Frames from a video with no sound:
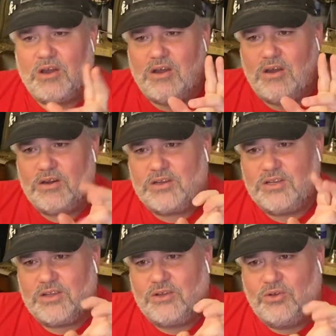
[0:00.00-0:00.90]

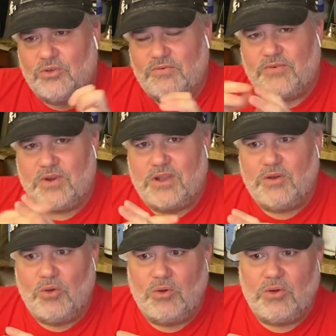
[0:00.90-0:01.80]
Arctic cold front
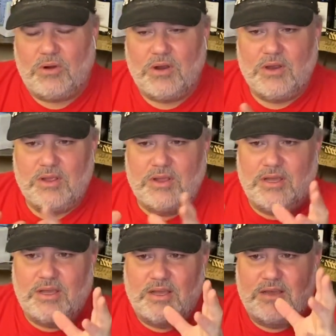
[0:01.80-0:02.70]
or
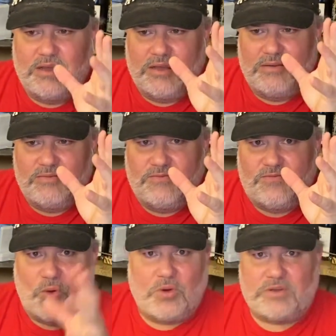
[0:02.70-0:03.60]

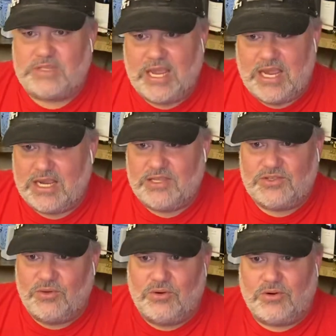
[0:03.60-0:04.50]
vortex
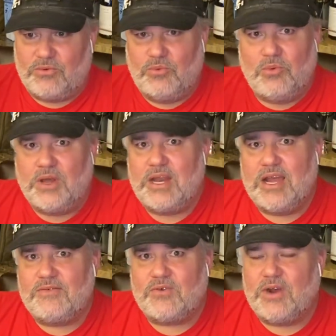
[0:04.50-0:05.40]
or
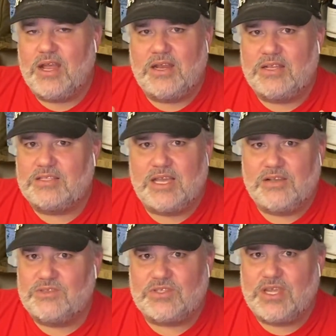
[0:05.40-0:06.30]
whatever, and it
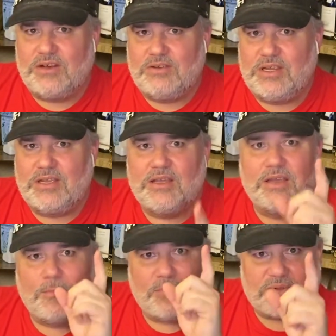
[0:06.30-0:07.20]
sounds scary,
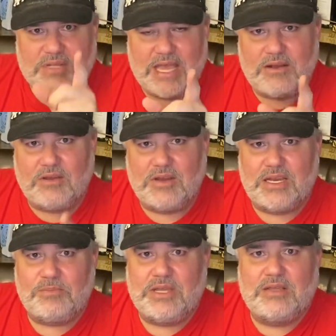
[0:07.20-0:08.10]
plan on
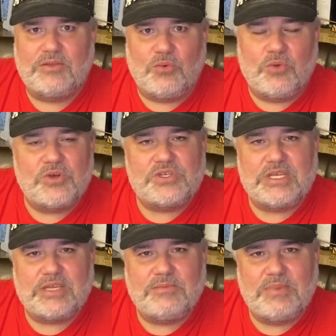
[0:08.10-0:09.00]
it being the worst
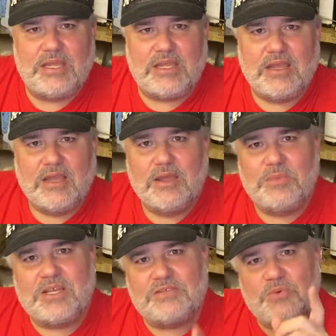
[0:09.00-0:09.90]
it can be.
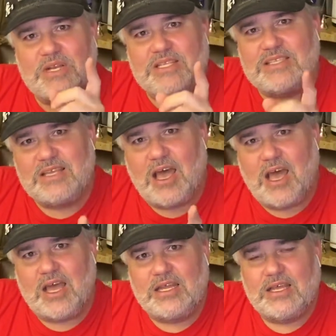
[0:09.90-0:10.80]
Because when it's
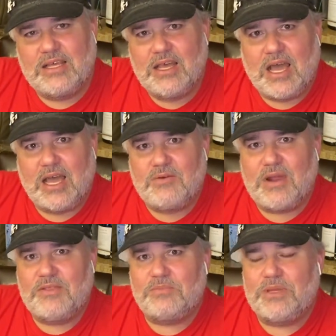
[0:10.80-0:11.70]
not, I'd
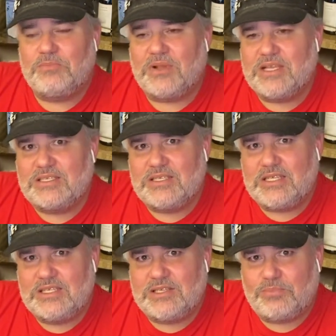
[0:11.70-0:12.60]
rather be
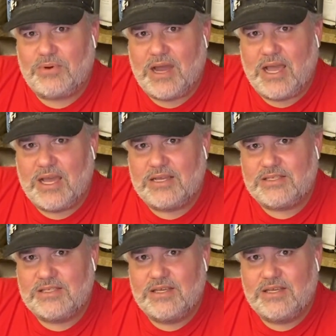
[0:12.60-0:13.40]
pleasantly surprised